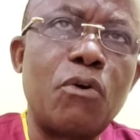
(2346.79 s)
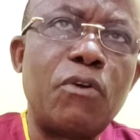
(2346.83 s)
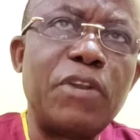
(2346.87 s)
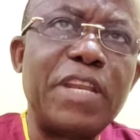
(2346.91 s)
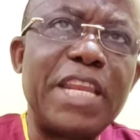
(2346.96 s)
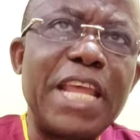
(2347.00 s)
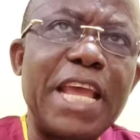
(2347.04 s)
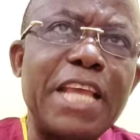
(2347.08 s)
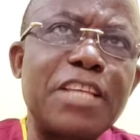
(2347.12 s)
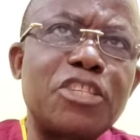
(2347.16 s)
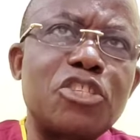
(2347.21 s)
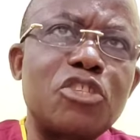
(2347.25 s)

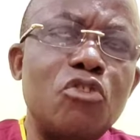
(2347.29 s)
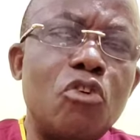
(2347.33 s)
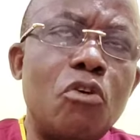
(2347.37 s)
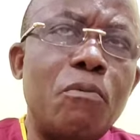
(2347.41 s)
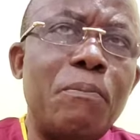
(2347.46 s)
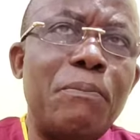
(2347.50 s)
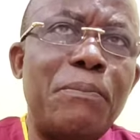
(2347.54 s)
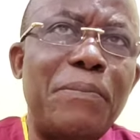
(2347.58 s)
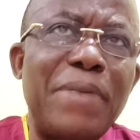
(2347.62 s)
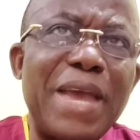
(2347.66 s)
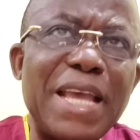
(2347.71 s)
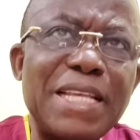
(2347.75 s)
there is no
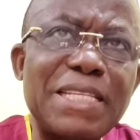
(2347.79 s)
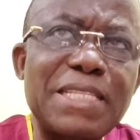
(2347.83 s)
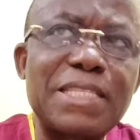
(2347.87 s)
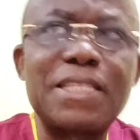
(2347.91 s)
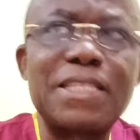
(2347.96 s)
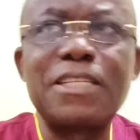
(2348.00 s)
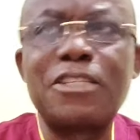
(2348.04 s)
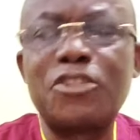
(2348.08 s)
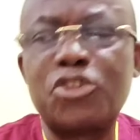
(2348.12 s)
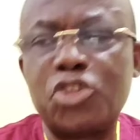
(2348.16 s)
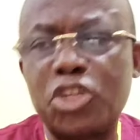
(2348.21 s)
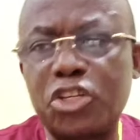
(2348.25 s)

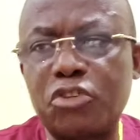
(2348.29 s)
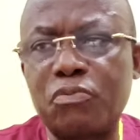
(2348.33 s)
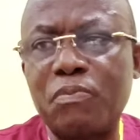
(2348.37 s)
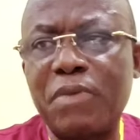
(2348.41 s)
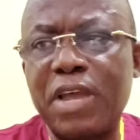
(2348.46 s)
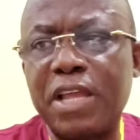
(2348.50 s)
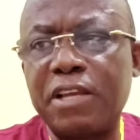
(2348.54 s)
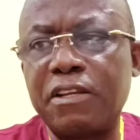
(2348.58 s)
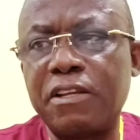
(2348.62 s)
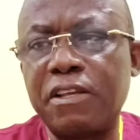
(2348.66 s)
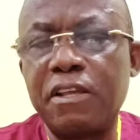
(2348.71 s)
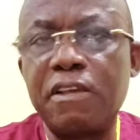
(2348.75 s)
best
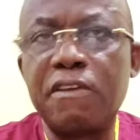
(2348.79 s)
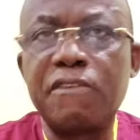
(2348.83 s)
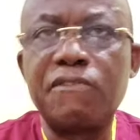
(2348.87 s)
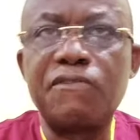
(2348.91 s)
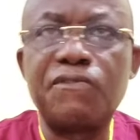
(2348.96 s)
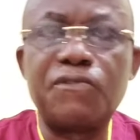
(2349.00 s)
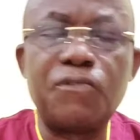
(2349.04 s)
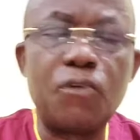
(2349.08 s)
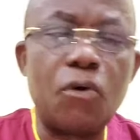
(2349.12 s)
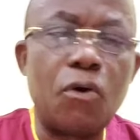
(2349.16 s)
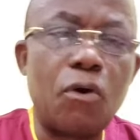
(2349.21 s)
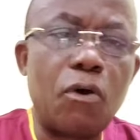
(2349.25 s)
treatment
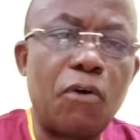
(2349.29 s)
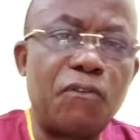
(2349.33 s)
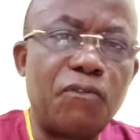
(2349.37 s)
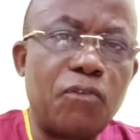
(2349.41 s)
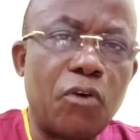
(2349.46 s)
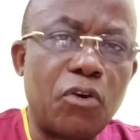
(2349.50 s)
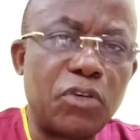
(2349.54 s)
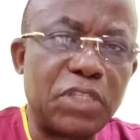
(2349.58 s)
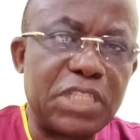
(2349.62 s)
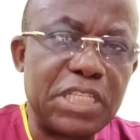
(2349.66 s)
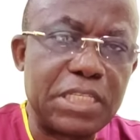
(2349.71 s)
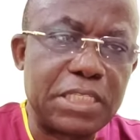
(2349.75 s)

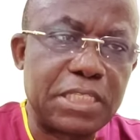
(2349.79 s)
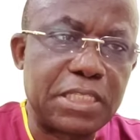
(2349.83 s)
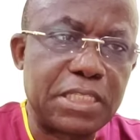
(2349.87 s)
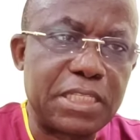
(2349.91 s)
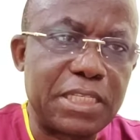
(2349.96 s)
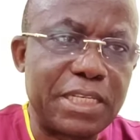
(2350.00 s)
for this.